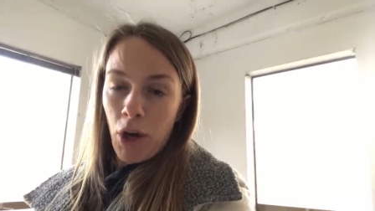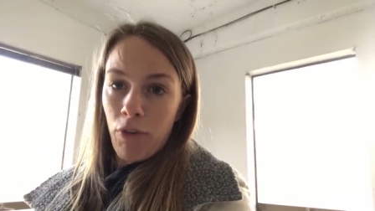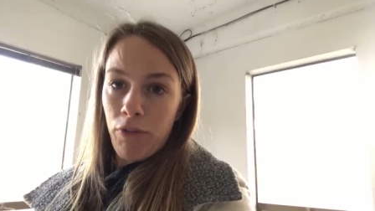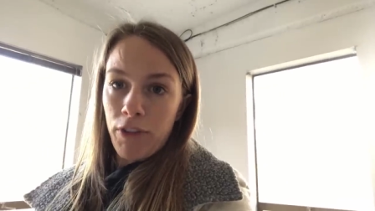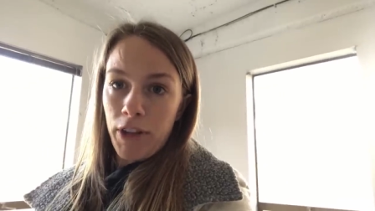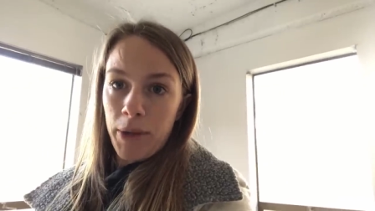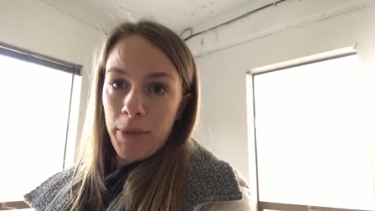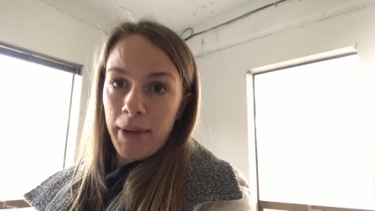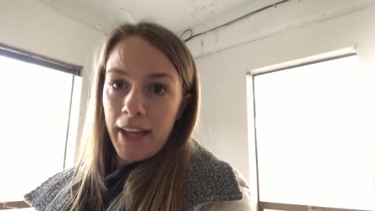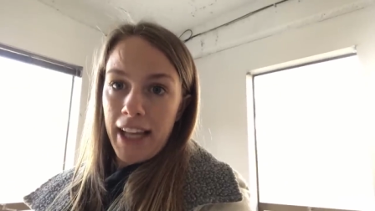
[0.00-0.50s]

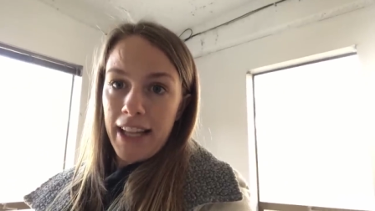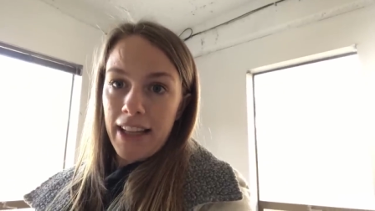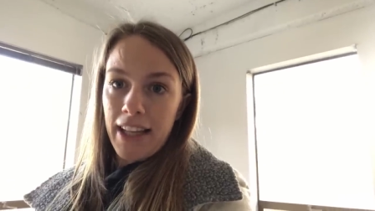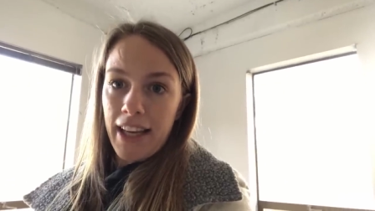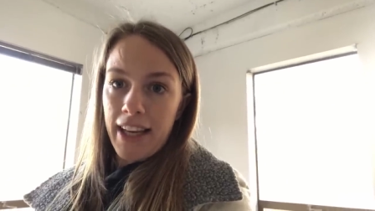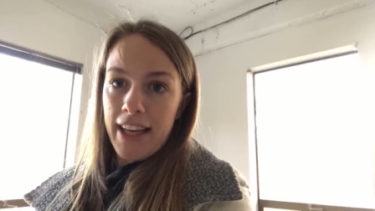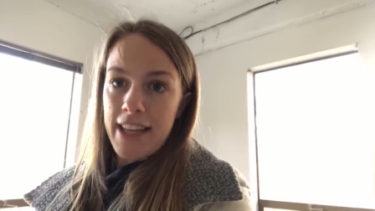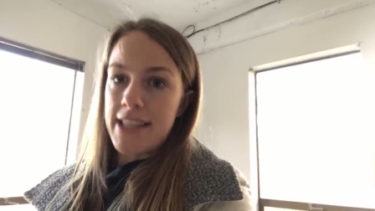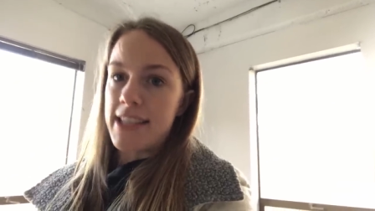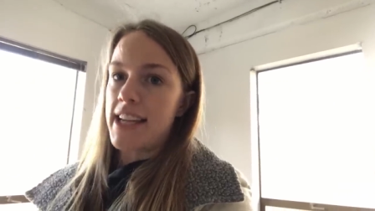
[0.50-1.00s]
hopefully we get
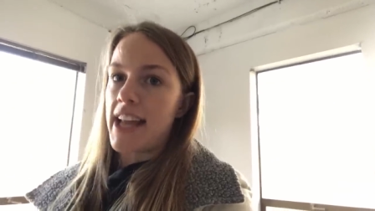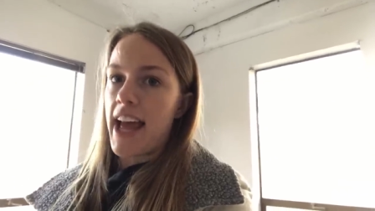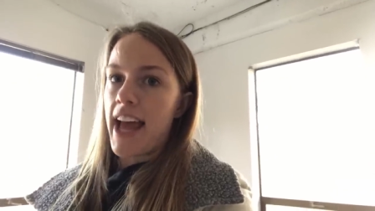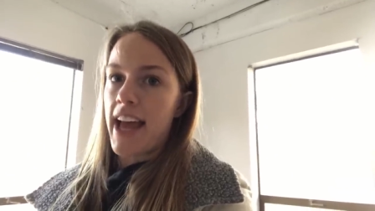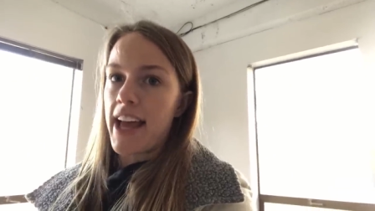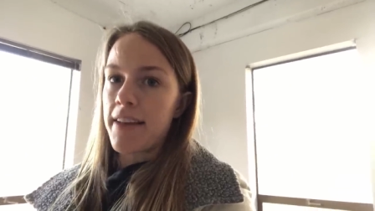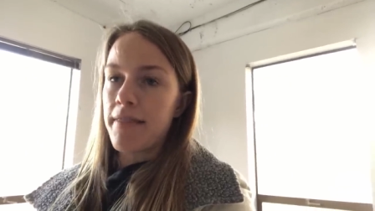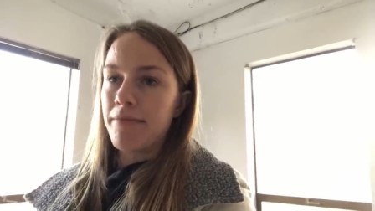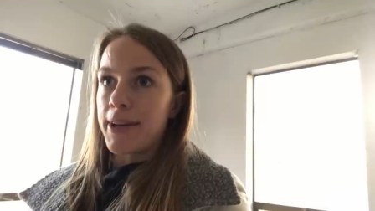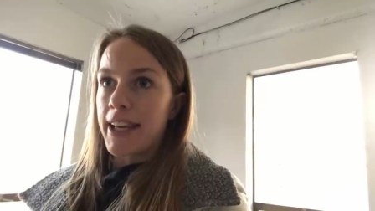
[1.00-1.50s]
lucky
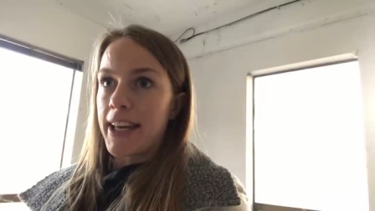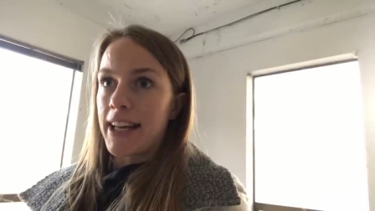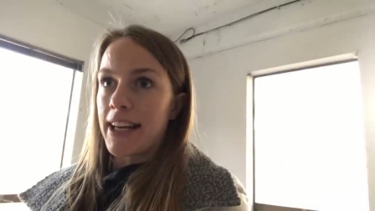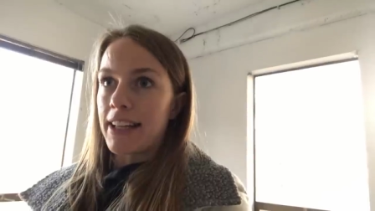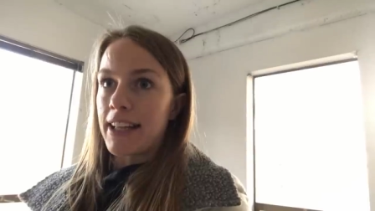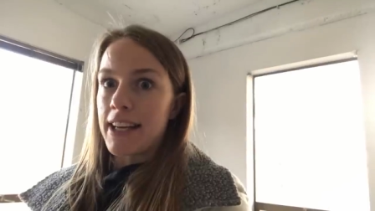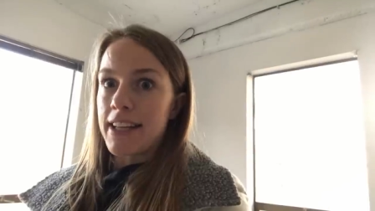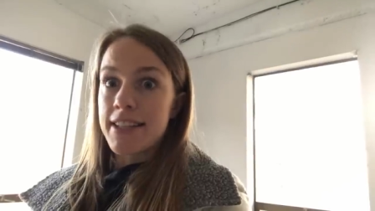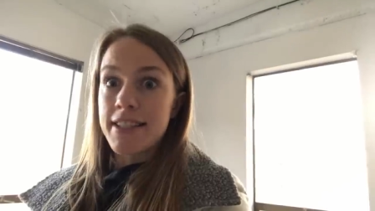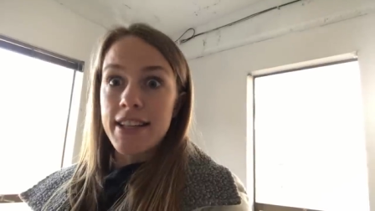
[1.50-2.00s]
today we get a
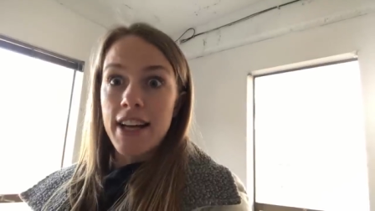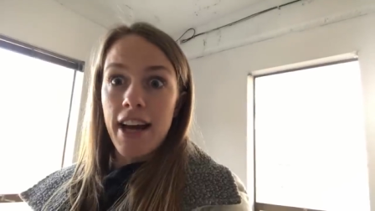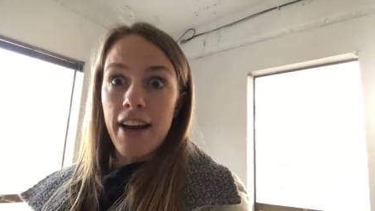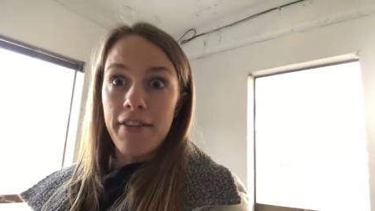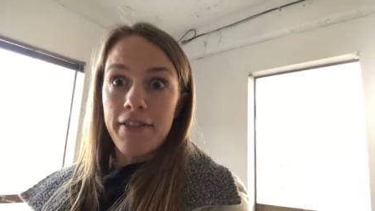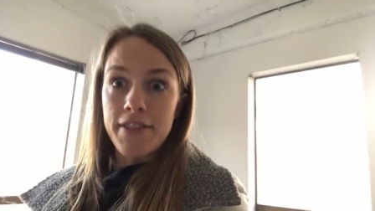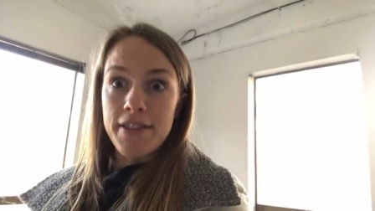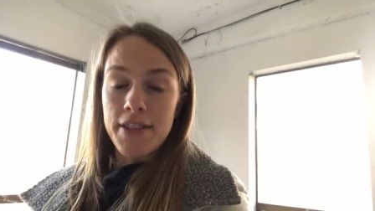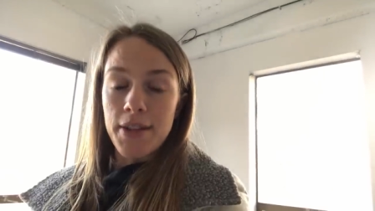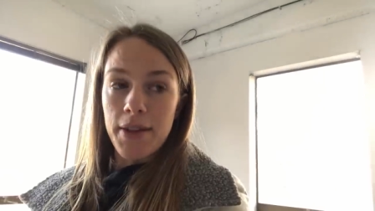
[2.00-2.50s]
lot of
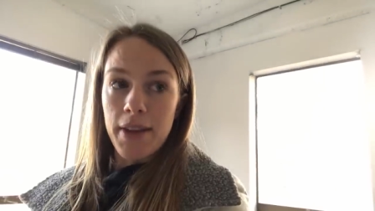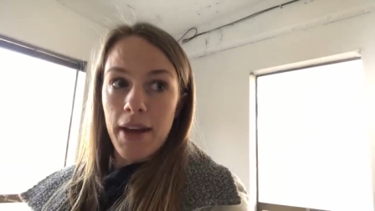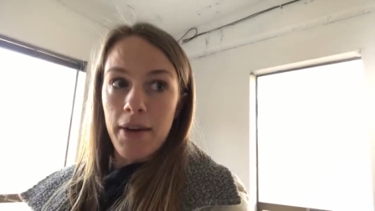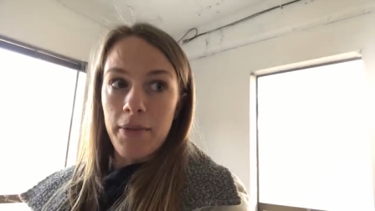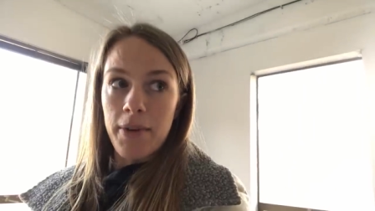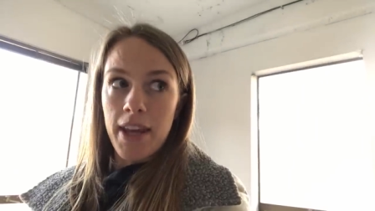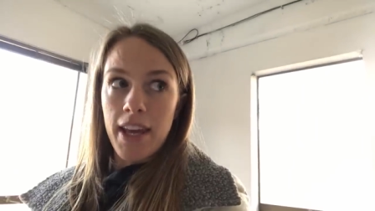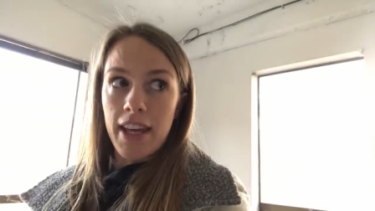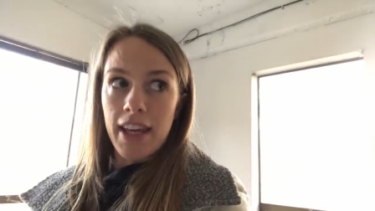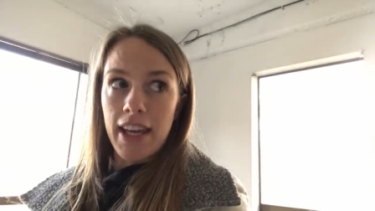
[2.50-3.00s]
stuff so that
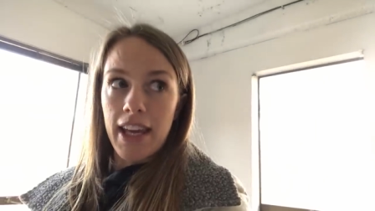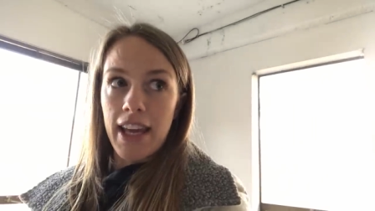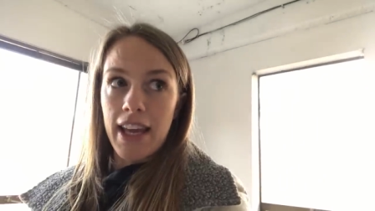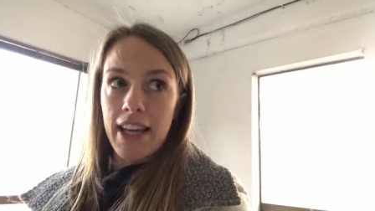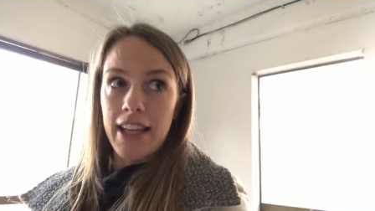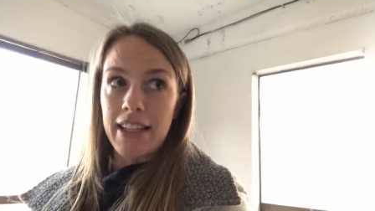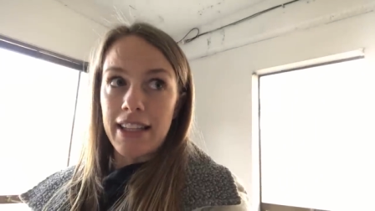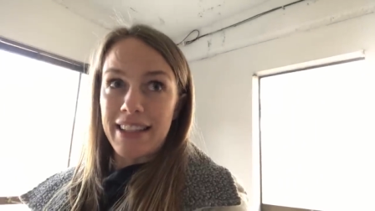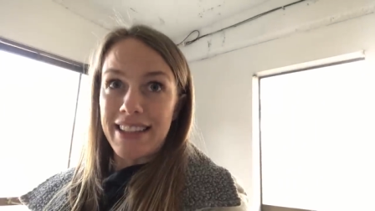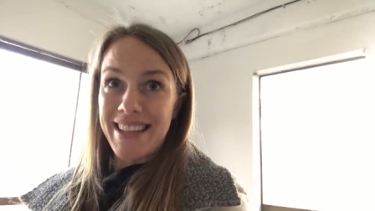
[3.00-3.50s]
we
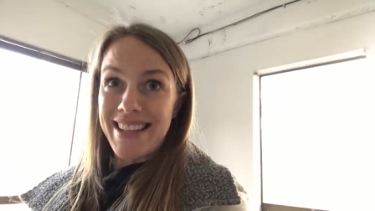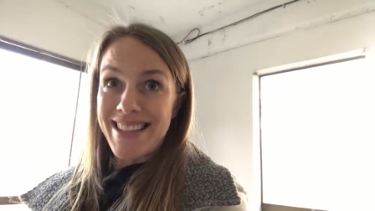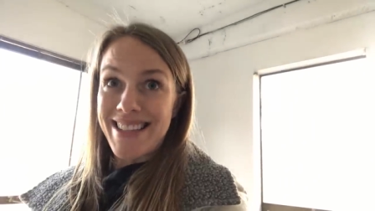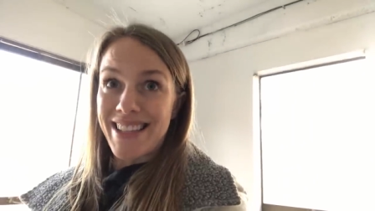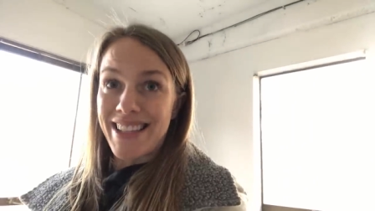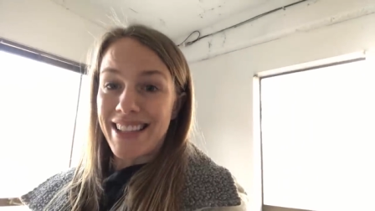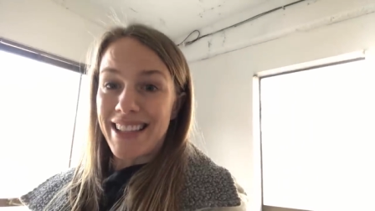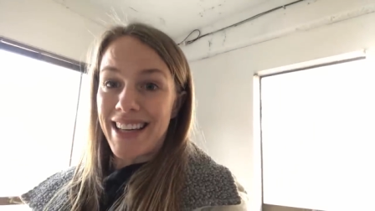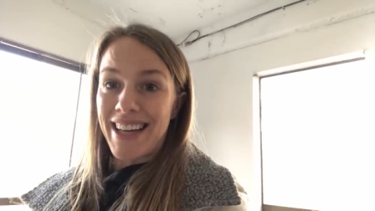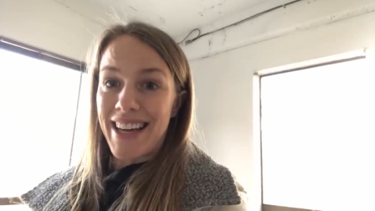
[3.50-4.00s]
can
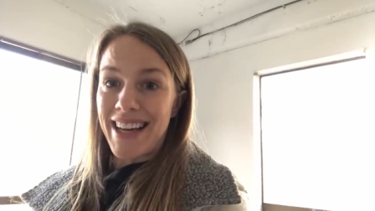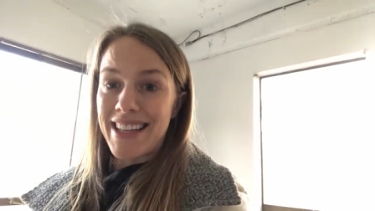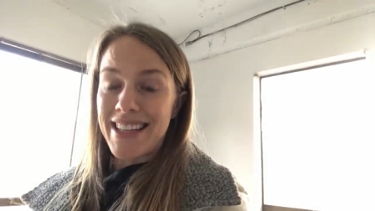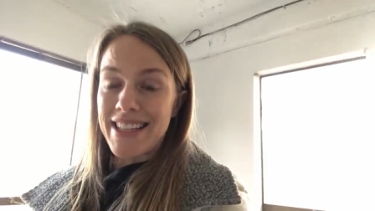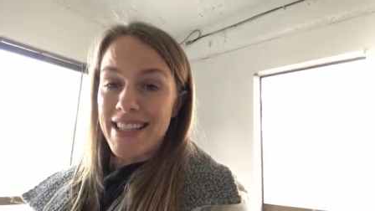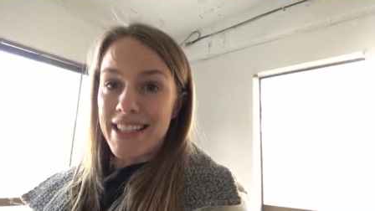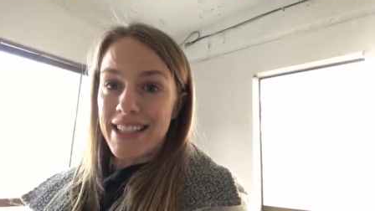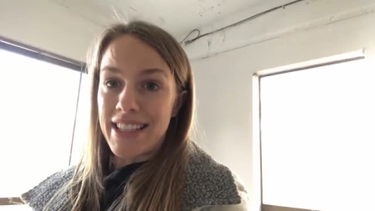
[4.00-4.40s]
list a lot